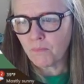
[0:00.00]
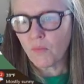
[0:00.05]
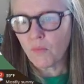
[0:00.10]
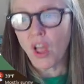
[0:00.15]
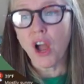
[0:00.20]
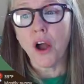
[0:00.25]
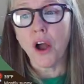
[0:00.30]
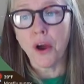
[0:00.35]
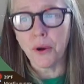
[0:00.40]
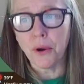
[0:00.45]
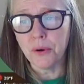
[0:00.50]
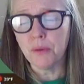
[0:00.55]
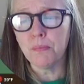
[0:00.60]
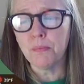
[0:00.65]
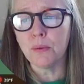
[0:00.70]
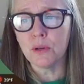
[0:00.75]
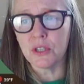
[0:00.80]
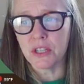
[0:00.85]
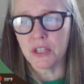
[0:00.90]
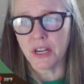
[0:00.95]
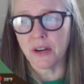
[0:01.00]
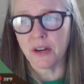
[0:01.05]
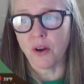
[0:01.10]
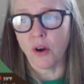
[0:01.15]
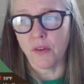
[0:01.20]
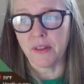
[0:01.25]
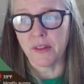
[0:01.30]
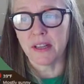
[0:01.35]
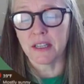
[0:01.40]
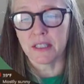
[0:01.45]
100%
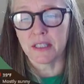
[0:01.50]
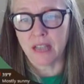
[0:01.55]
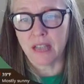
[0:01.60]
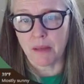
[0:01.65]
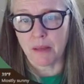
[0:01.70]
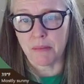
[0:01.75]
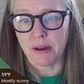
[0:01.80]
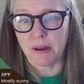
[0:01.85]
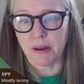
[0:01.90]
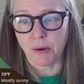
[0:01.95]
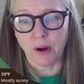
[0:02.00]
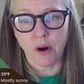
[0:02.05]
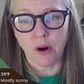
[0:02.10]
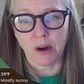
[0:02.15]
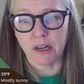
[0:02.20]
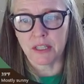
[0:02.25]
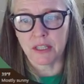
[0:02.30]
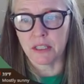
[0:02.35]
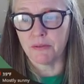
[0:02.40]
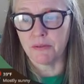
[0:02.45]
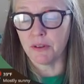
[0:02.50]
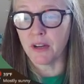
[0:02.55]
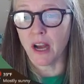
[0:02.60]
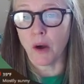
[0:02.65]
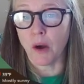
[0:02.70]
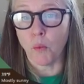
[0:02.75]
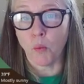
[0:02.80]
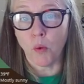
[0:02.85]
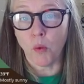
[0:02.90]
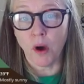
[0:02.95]
on the assignment, regardless if you
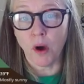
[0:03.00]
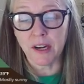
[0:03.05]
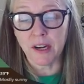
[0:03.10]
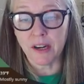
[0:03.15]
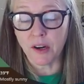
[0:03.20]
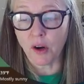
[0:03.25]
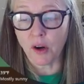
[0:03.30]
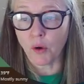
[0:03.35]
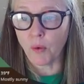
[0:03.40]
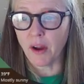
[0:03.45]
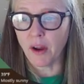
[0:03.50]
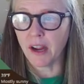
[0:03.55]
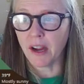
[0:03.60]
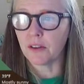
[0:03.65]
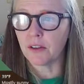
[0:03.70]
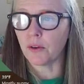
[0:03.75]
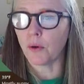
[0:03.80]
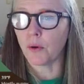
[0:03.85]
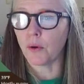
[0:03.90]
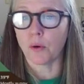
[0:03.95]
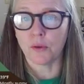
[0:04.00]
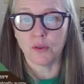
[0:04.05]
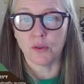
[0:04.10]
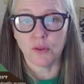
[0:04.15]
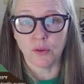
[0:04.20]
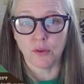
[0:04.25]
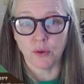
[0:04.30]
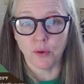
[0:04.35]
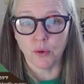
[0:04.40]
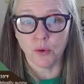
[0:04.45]
got 1 incorrect or
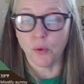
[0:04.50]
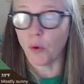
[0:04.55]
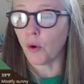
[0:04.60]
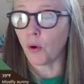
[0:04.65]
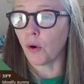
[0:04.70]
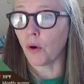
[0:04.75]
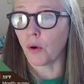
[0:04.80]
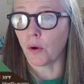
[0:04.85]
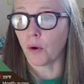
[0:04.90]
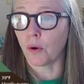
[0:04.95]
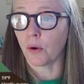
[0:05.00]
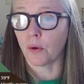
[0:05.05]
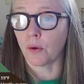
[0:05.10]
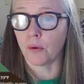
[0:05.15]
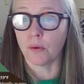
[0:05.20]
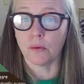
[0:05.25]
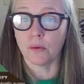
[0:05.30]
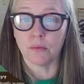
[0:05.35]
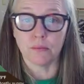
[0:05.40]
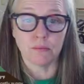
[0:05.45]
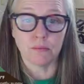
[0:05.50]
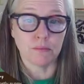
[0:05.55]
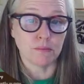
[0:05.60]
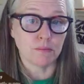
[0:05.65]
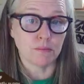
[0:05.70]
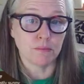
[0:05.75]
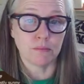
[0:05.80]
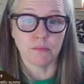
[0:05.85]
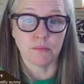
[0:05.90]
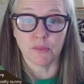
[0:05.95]
2 or
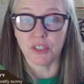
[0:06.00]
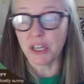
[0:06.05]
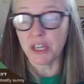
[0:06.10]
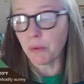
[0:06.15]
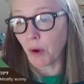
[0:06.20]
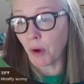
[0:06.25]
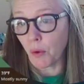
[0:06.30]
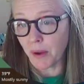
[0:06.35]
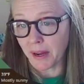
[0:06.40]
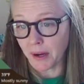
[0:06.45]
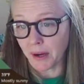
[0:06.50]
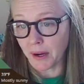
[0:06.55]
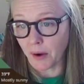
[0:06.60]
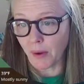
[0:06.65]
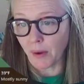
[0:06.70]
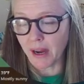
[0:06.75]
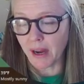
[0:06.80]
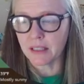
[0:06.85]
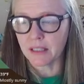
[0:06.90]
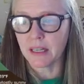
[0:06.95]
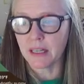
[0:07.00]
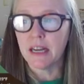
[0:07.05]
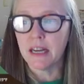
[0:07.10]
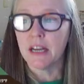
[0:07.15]
0 incorrect.